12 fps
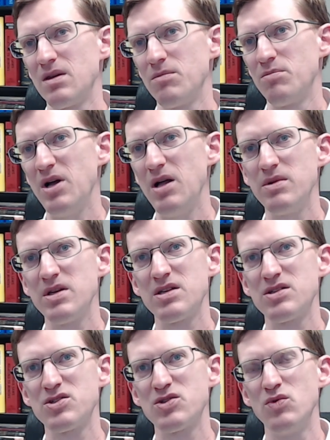public
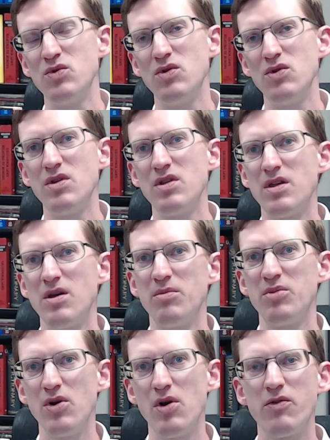school
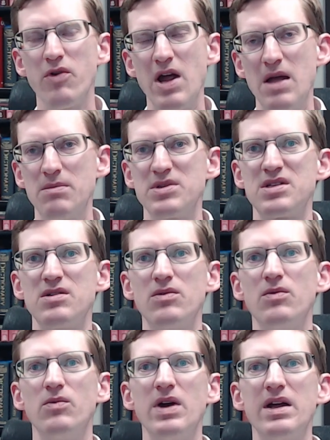programs
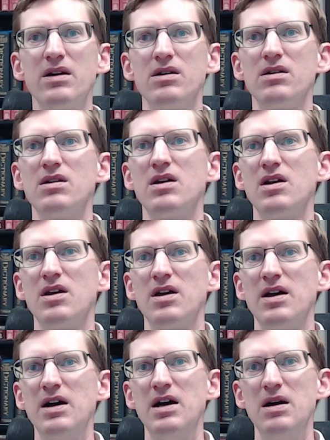where
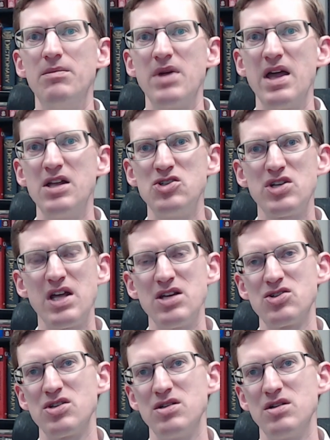
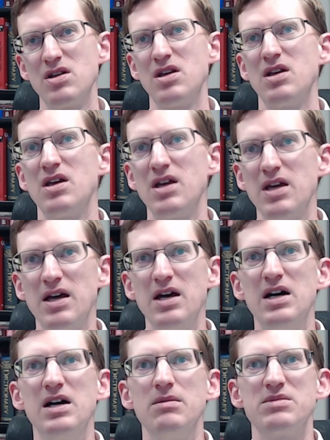education
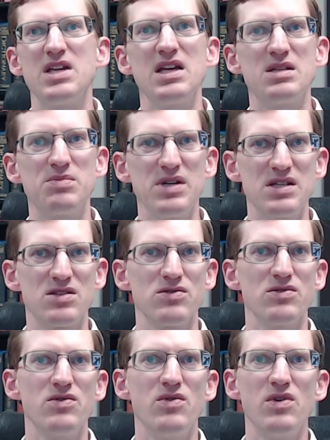takes place
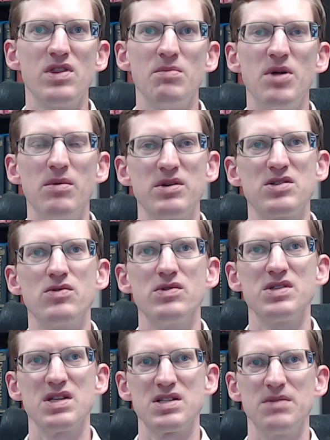through the public school
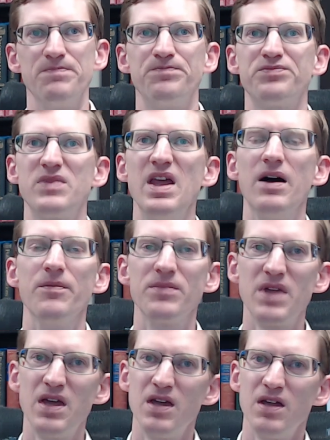system. Now,
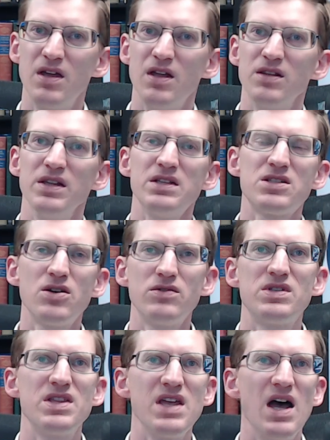let's go to
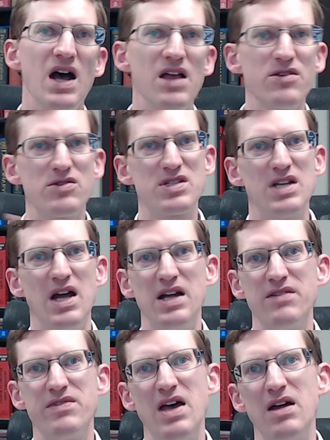the other side
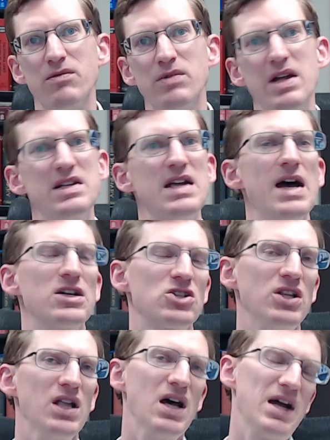of that red dashed
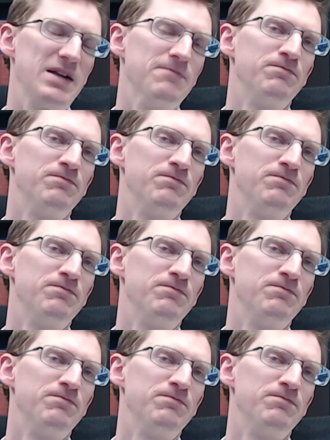line.